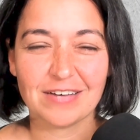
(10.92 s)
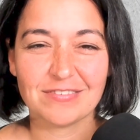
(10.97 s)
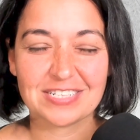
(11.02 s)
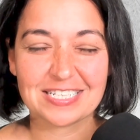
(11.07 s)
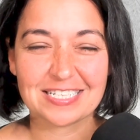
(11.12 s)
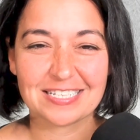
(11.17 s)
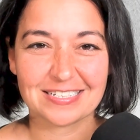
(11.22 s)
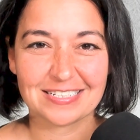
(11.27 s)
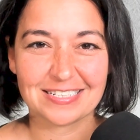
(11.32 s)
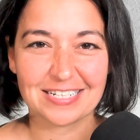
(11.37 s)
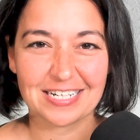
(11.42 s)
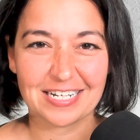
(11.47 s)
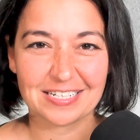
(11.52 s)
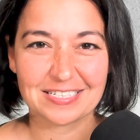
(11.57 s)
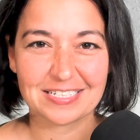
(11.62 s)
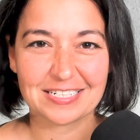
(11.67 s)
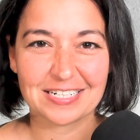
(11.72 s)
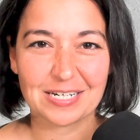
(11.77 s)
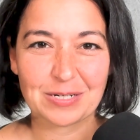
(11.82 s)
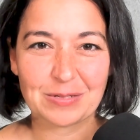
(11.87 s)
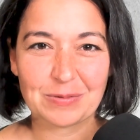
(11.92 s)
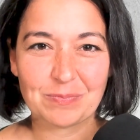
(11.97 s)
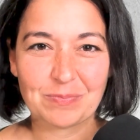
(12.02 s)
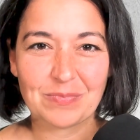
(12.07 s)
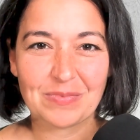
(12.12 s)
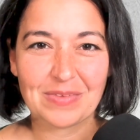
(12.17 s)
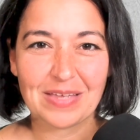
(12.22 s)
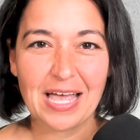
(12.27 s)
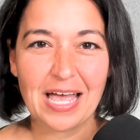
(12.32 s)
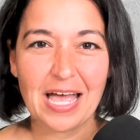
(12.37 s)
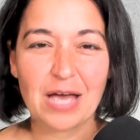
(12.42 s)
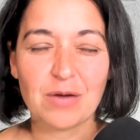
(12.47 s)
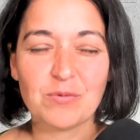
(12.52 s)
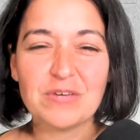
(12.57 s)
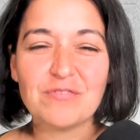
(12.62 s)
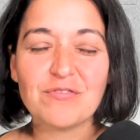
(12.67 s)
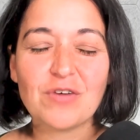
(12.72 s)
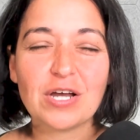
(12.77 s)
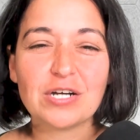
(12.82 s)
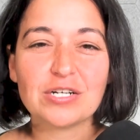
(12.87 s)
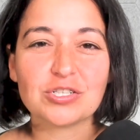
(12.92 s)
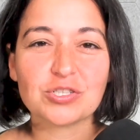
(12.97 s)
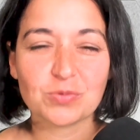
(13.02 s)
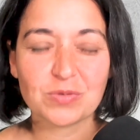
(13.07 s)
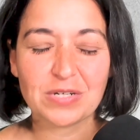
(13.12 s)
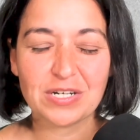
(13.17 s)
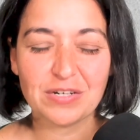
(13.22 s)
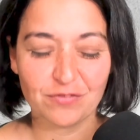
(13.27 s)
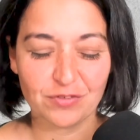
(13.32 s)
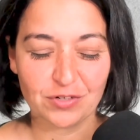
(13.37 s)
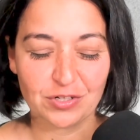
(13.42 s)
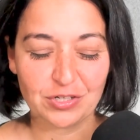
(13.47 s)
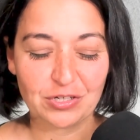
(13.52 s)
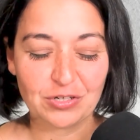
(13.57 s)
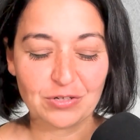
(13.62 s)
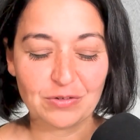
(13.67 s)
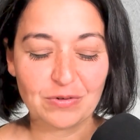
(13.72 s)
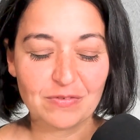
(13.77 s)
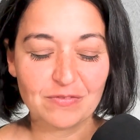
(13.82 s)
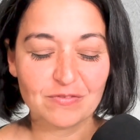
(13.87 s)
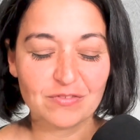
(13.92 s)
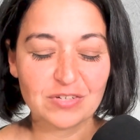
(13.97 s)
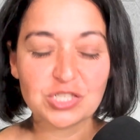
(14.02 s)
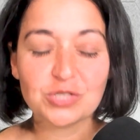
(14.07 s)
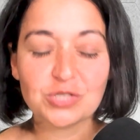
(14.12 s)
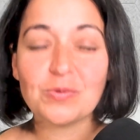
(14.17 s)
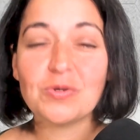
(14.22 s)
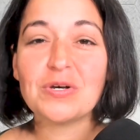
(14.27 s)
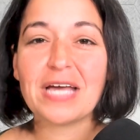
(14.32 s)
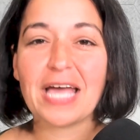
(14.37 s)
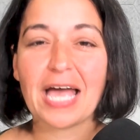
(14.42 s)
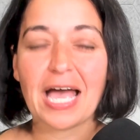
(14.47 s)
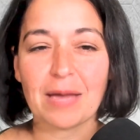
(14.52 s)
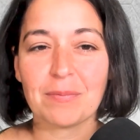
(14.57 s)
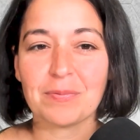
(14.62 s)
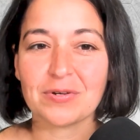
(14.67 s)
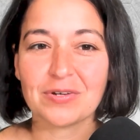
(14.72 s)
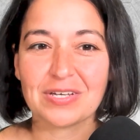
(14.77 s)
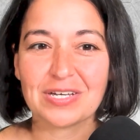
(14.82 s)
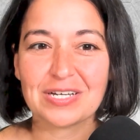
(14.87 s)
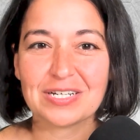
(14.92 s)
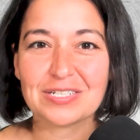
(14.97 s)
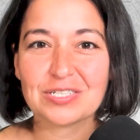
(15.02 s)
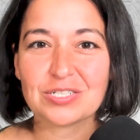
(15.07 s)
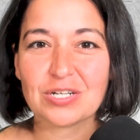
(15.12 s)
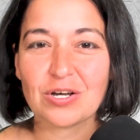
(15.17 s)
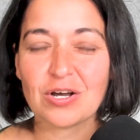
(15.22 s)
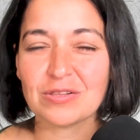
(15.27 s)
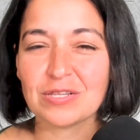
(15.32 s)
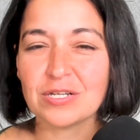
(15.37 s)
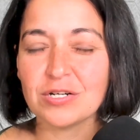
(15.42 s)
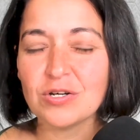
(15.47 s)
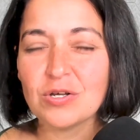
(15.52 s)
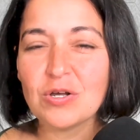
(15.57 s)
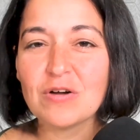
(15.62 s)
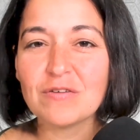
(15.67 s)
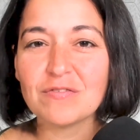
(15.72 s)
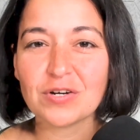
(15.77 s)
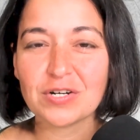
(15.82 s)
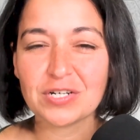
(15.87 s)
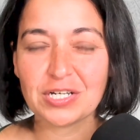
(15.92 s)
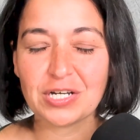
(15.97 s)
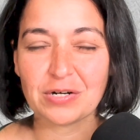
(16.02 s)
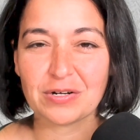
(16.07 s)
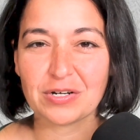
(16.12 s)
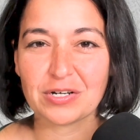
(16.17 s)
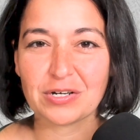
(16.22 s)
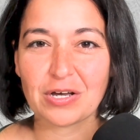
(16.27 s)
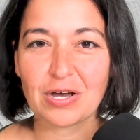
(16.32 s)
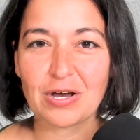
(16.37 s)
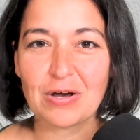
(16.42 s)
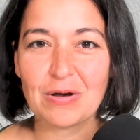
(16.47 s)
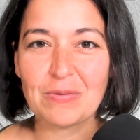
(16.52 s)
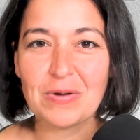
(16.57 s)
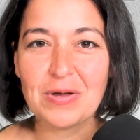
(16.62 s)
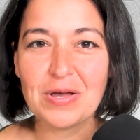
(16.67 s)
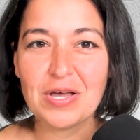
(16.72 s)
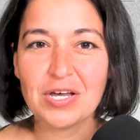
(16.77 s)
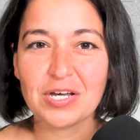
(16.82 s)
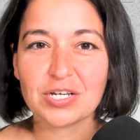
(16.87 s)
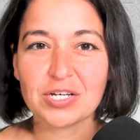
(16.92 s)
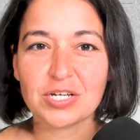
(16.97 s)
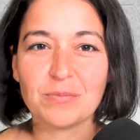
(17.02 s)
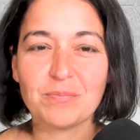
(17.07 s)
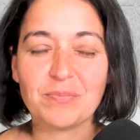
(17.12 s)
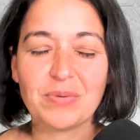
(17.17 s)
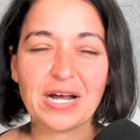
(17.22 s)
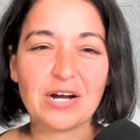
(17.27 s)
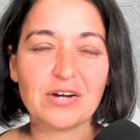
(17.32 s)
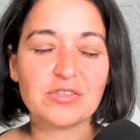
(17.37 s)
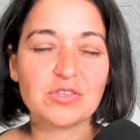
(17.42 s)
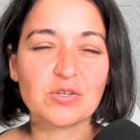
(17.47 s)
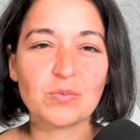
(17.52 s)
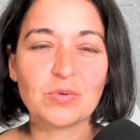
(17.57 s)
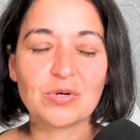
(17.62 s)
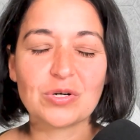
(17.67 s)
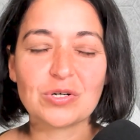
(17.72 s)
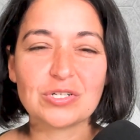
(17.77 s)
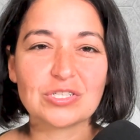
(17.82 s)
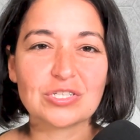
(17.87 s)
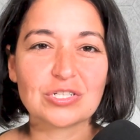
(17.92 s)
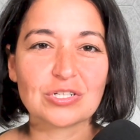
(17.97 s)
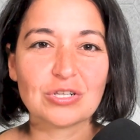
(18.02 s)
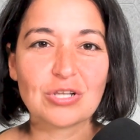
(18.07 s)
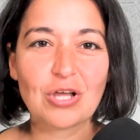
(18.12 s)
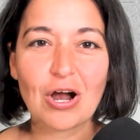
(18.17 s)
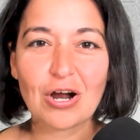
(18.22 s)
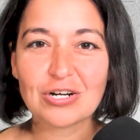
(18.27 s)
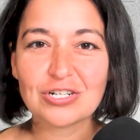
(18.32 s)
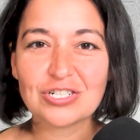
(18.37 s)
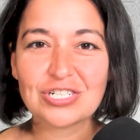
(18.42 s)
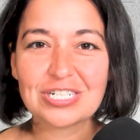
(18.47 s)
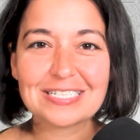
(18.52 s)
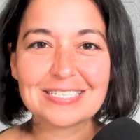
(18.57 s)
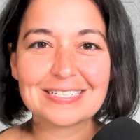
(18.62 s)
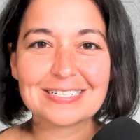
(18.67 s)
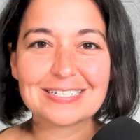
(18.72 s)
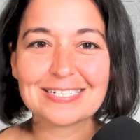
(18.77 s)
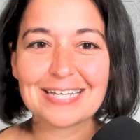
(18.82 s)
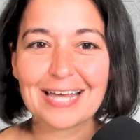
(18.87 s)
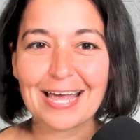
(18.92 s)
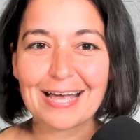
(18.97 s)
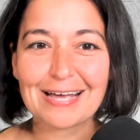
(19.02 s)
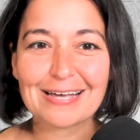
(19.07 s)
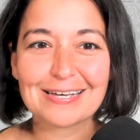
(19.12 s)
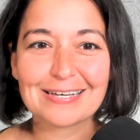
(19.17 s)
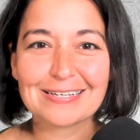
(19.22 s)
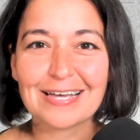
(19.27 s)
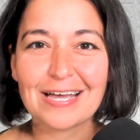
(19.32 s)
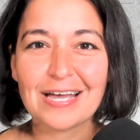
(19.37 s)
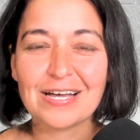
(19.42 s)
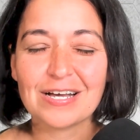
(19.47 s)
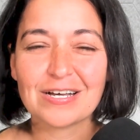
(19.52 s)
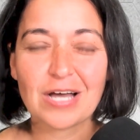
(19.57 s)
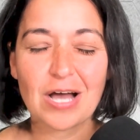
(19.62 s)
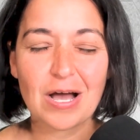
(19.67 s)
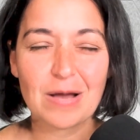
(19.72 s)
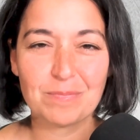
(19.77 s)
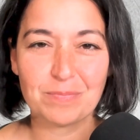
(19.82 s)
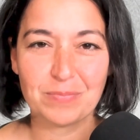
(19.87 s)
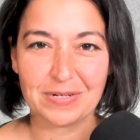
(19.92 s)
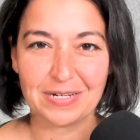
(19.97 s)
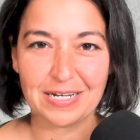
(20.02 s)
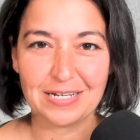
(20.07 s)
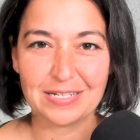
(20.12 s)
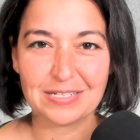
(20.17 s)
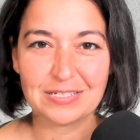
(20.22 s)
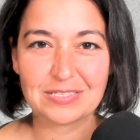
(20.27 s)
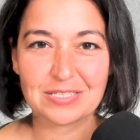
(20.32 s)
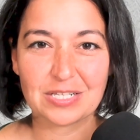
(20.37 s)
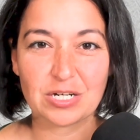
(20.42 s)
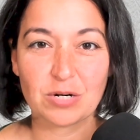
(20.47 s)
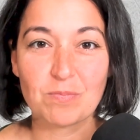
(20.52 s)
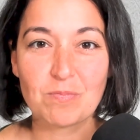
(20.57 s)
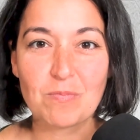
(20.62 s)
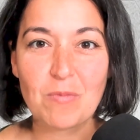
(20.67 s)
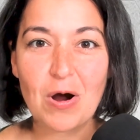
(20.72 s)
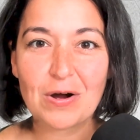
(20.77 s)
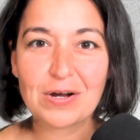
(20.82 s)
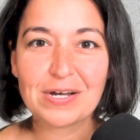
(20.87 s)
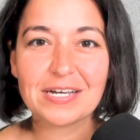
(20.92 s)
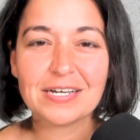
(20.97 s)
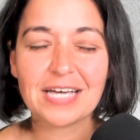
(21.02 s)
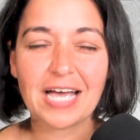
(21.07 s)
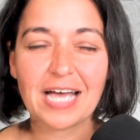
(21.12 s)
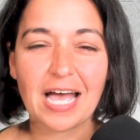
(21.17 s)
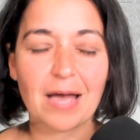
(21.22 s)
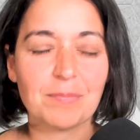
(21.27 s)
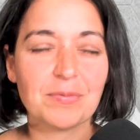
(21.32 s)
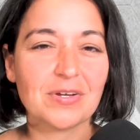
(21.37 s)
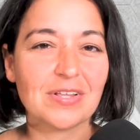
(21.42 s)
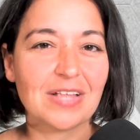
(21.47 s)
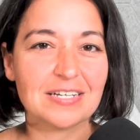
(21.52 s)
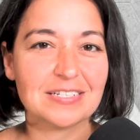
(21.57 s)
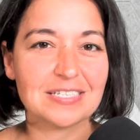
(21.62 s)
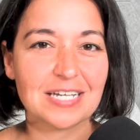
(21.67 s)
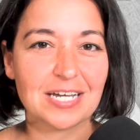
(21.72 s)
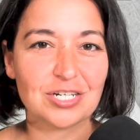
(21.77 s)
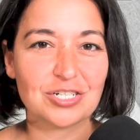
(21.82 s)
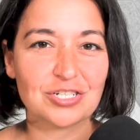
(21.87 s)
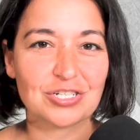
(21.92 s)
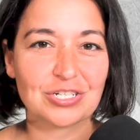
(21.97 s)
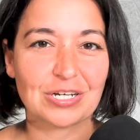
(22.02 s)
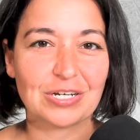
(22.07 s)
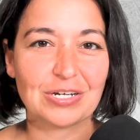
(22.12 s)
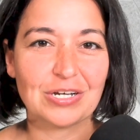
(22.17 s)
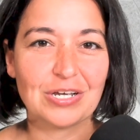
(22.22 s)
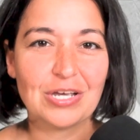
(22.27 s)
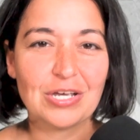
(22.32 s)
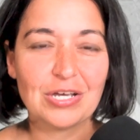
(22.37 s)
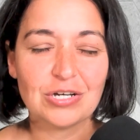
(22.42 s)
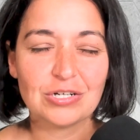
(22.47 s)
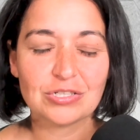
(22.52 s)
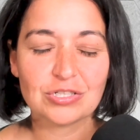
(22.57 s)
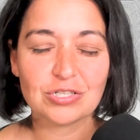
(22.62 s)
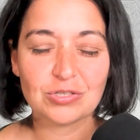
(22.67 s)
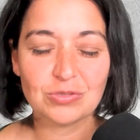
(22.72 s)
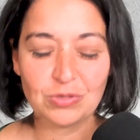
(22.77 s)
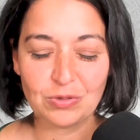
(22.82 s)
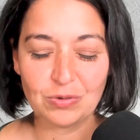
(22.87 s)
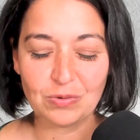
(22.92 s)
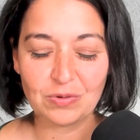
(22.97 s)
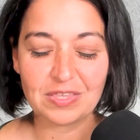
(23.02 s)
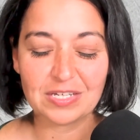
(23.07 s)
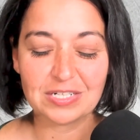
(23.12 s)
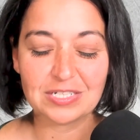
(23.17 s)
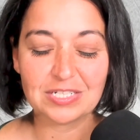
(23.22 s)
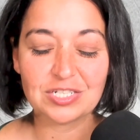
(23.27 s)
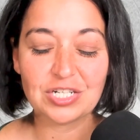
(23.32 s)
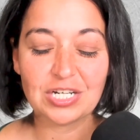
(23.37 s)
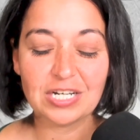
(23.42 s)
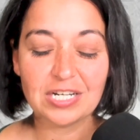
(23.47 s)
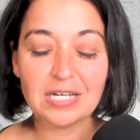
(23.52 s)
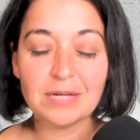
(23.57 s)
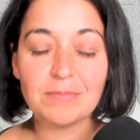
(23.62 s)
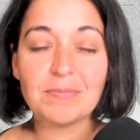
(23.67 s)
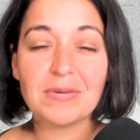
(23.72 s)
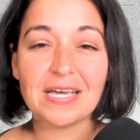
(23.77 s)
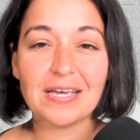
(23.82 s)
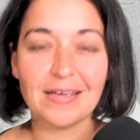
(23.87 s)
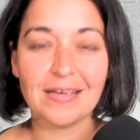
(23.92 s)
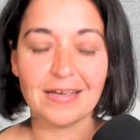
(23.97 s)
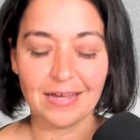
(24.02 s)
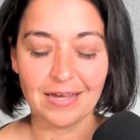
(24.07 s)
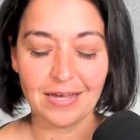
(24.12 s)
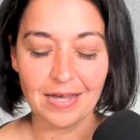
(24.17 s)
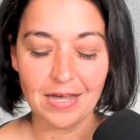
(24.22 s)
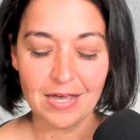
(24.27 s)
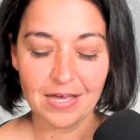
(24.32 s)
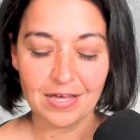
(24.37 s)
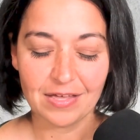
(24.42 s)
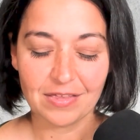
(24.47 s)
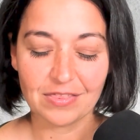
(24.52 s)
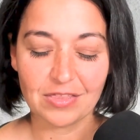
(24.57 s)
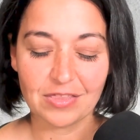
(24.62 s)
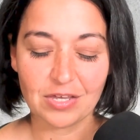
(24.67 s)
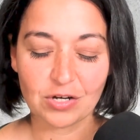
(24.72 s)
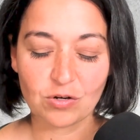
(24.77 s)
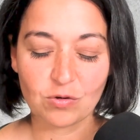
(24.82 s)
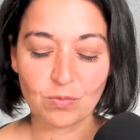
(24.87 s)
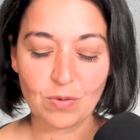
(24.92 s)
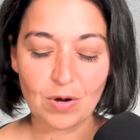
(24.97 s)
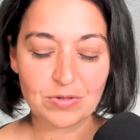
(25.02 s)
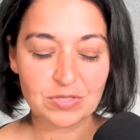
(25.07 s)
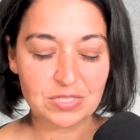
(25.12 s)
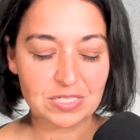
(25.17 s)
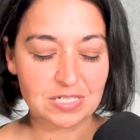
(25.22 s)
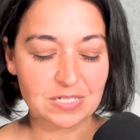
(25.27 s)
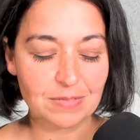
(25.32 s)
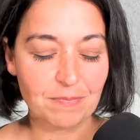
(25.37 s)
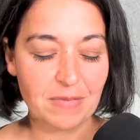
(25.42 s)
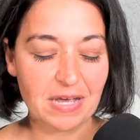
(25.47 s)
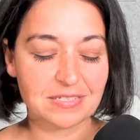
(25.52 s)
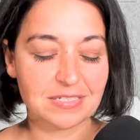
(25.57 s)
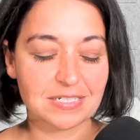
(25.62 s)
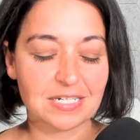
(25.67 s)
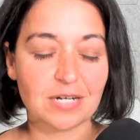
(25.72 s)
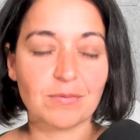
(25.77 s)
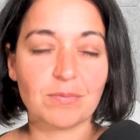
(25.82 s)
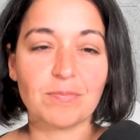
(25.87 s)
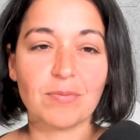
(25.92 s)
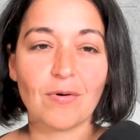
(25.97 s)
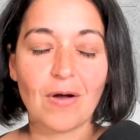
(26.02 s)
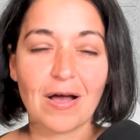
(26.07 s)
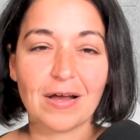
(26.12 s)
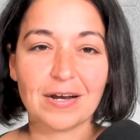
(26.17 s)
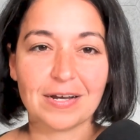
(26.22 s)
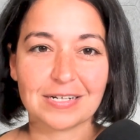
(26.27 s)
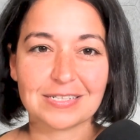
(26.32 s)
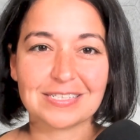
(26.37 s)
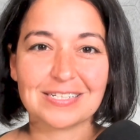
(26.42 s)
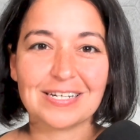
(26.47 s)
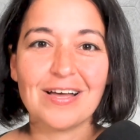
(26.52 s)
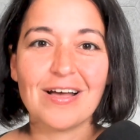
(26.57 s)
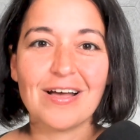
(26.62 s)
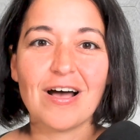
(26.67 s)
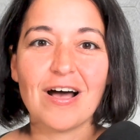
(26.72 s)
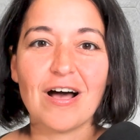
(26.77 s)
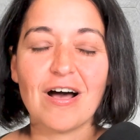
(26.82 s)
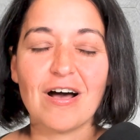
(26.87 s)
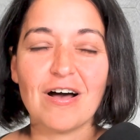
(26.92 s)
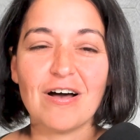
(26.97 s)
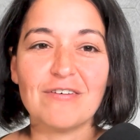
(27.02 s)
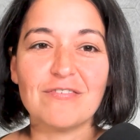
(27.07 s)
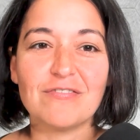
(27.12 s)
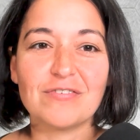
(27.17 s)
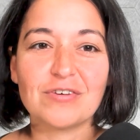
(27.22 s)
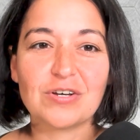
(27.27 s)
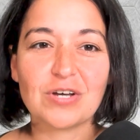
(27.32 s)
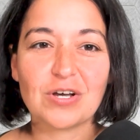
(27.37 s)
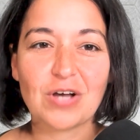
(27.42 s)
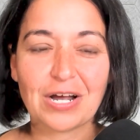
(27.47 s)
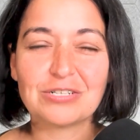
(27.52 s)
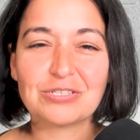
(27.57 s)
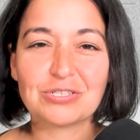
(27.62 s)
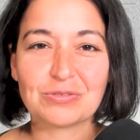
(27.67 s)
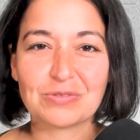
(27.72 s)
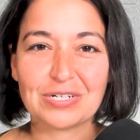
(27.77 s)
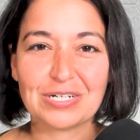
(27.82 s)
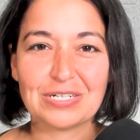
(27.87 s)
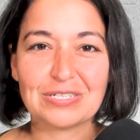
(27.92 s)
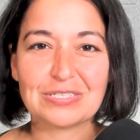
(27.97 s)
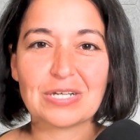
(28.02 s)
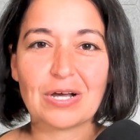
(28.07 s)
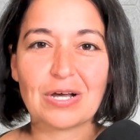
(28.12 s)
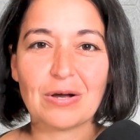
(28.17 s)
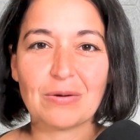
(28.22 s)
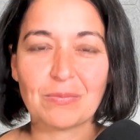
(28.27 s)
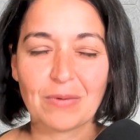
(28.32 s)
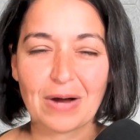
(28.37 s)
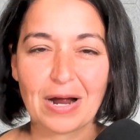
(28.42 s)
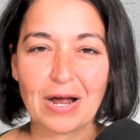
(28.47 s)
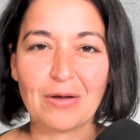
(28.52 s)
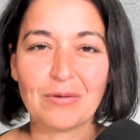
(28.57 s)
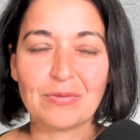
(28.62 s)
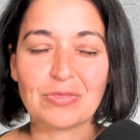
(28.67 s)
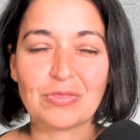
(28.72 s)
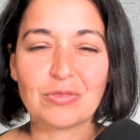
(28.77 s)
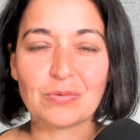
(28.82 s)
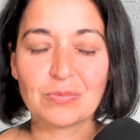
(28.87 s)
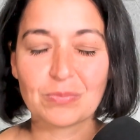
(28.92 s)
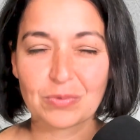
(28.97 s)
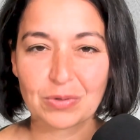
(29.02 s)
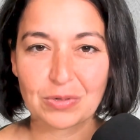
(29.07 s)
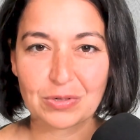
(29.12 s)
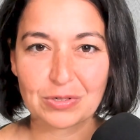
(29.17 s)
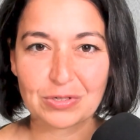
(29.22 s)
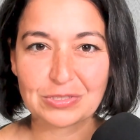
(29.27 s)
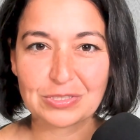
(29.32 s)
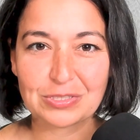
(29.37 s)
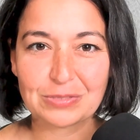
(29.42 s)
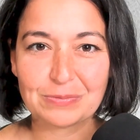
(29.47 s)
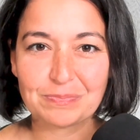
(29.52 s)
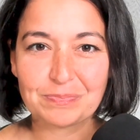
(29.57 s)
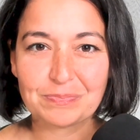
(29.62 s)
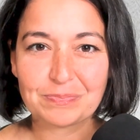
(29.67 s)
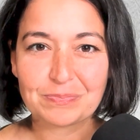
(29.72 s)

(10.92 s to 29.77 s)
of a statistic. And we've got a treat for you. Visual Capitalist, a little over a year ago, compared the world's largest tech companies, their market capitalization, to the GDP, the gross domestic product of countries around the world.